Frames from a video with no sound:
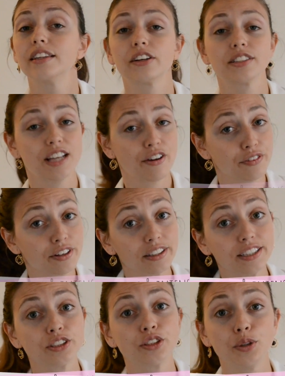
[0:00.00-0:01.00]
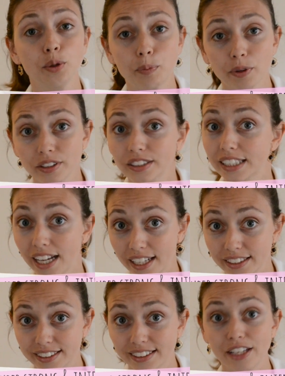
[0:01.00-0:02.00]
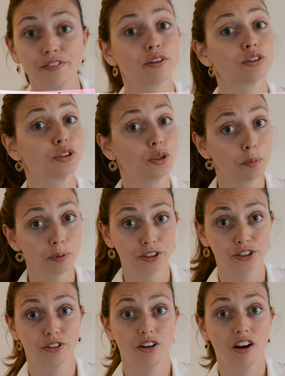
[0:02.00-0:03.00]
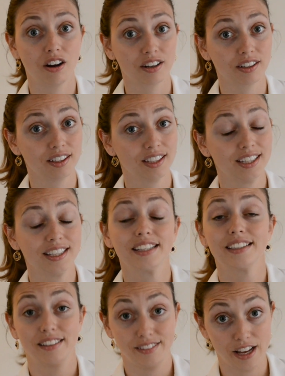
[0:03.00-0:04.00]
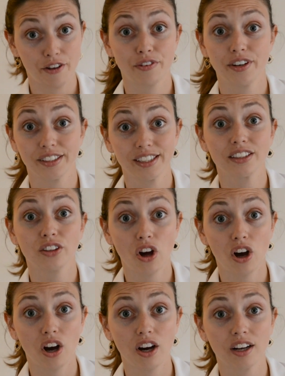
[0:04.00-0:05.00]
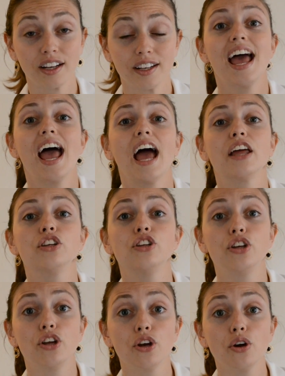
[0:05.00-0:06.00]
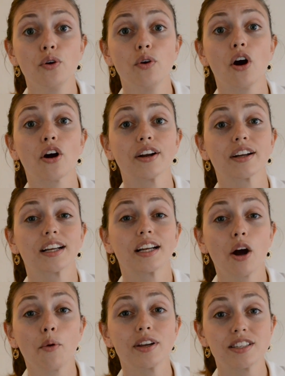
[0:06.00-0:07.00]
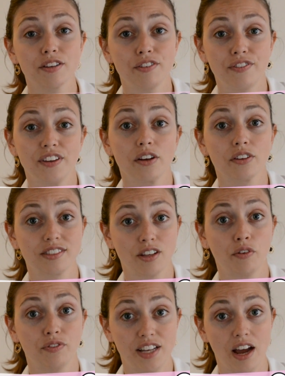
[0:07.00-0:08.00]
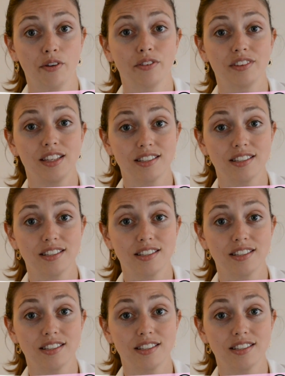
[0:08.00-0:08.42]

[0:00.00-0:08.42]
They're definitely super intense. They feel super strong, definitely long, and you are going to feel self-doubt.